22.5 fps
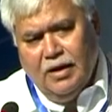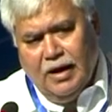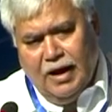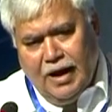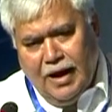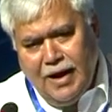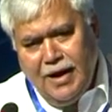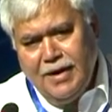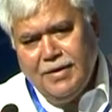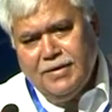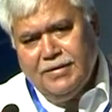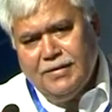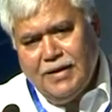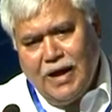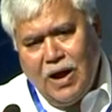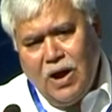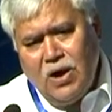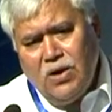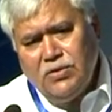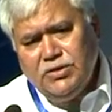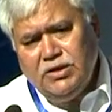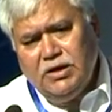And
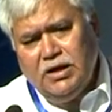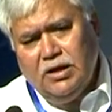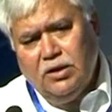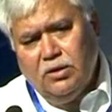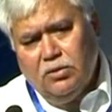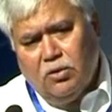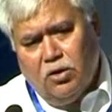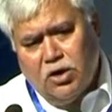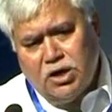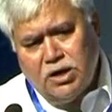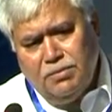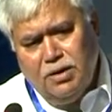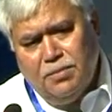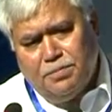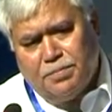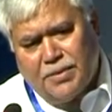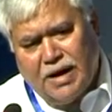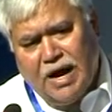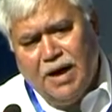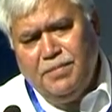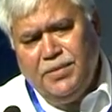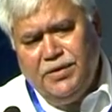now the Honorable
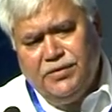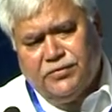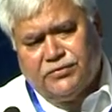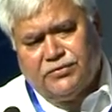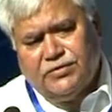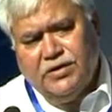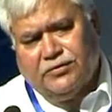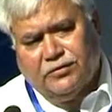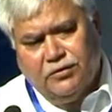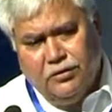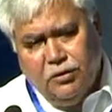Prime Minister's